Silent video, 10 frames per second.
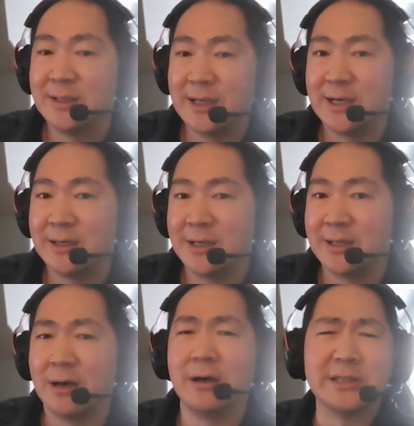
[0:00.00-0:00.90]

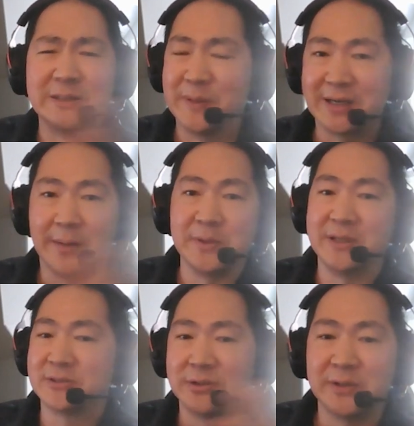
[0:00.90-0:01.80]
And all these big
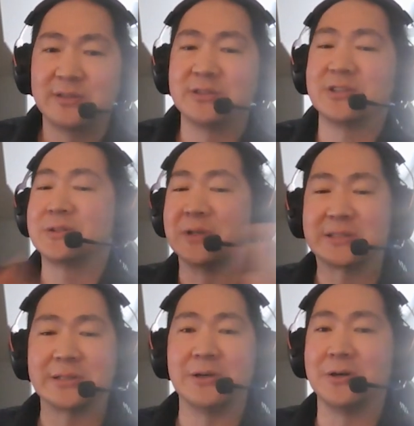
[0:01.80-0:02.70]
companies they're just doing
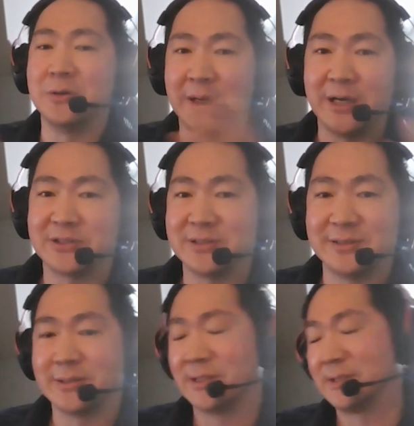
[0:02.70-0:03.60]
so much, and
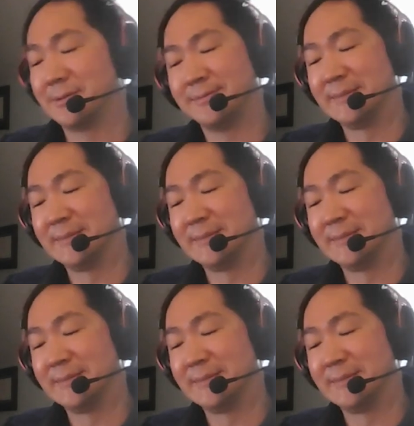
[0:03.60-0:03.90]
so it's